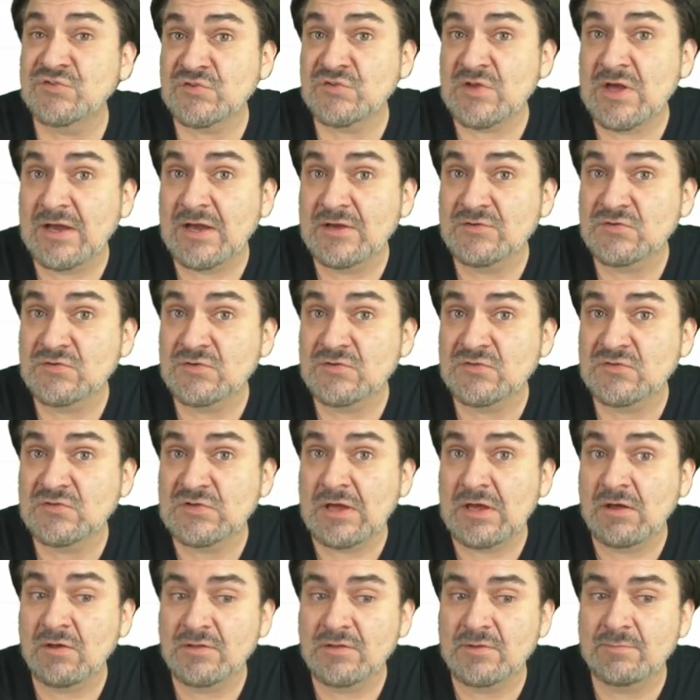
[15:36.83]
sizes
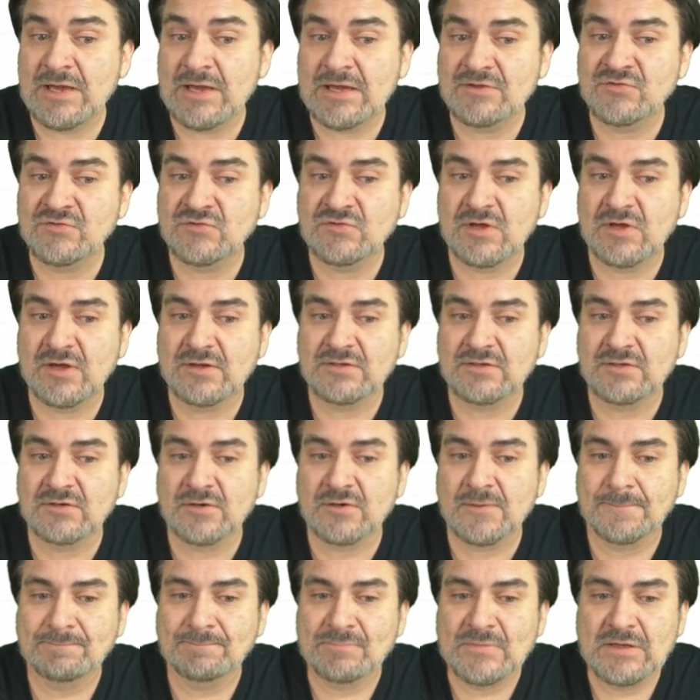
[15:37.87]
sell the best on
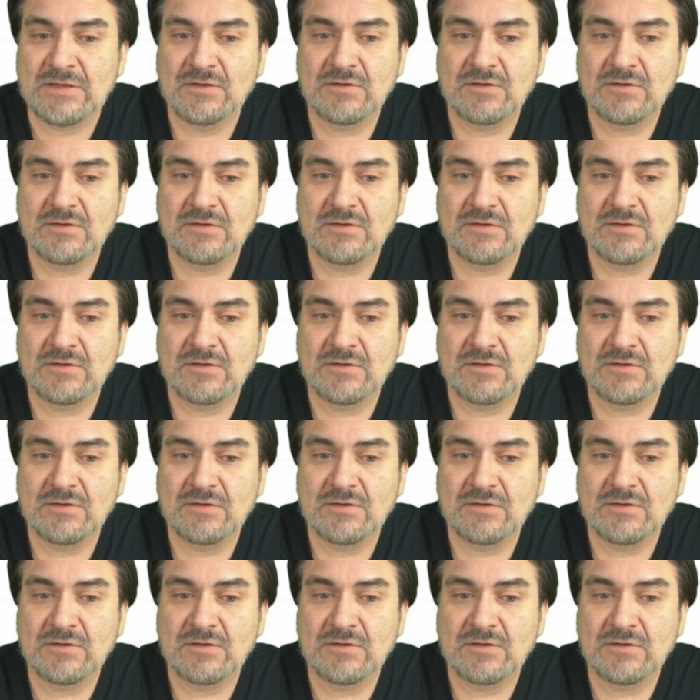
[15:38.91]
here.